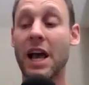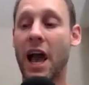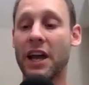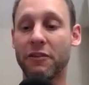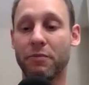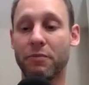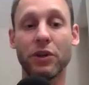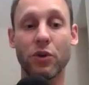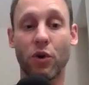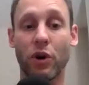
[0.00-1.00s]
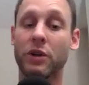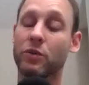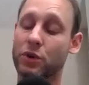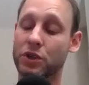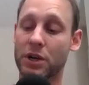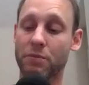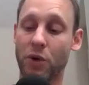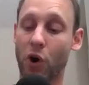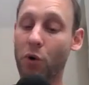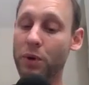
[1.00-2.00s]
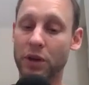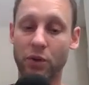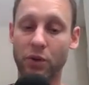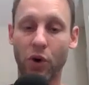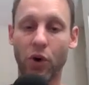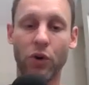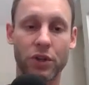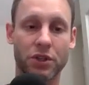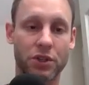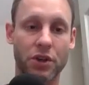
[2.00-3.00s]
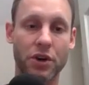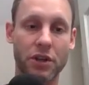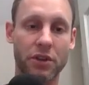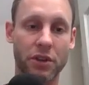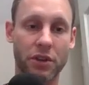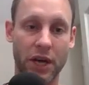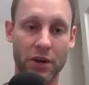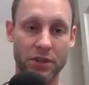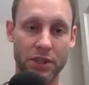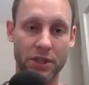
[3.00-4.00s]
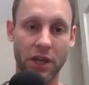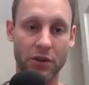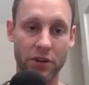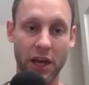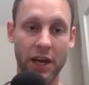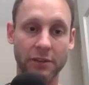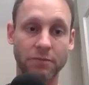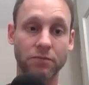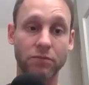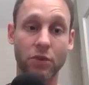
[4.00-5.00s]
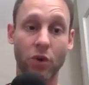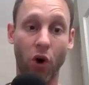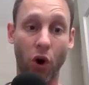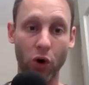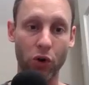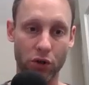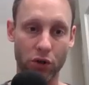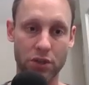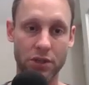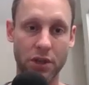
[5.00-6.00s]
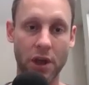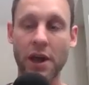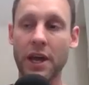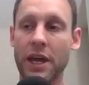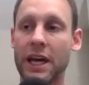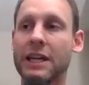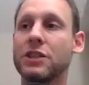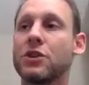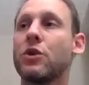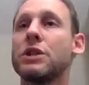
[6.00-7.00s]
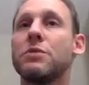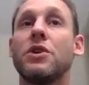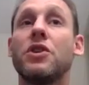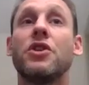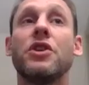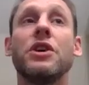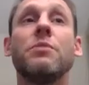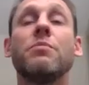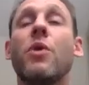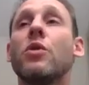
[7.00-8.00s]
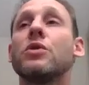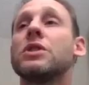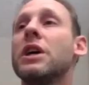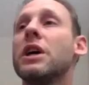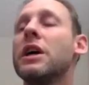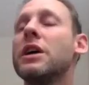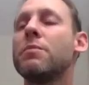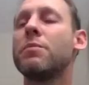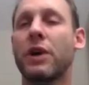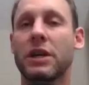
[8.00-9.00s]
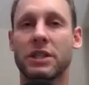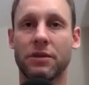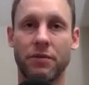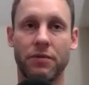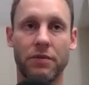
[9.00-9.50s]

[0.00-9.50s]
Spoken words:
And if Bitcoin, which I'm hoping it will hold this $30,000 line, holds, it's going to be the most impressive